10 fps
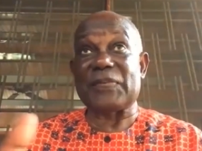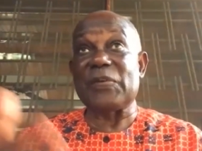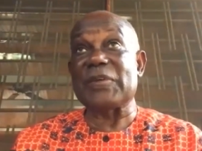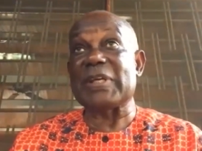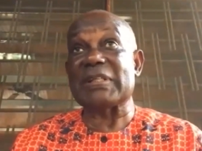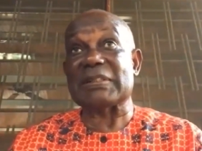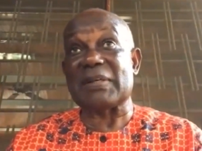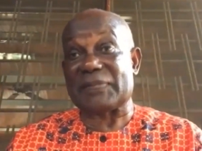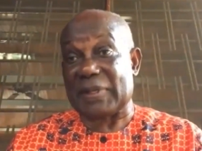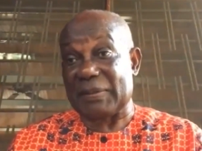few years
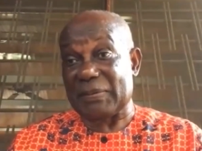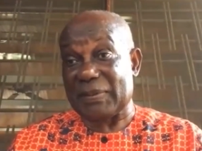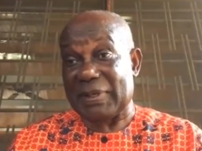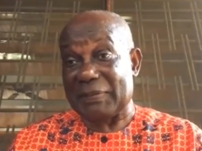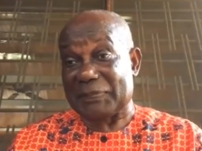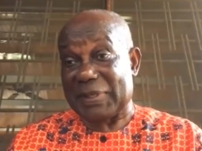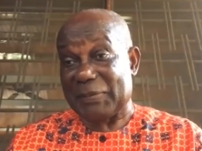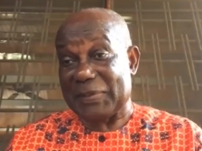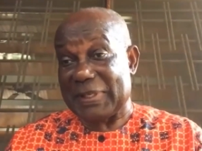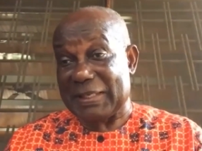after after
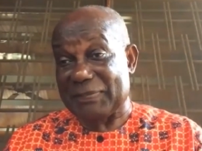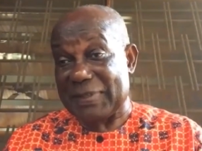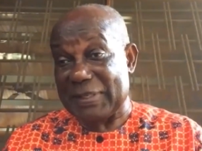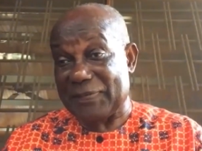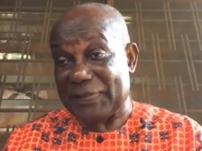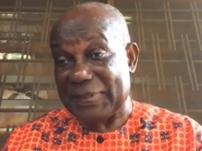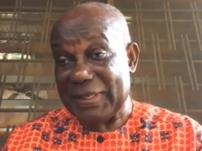we have left,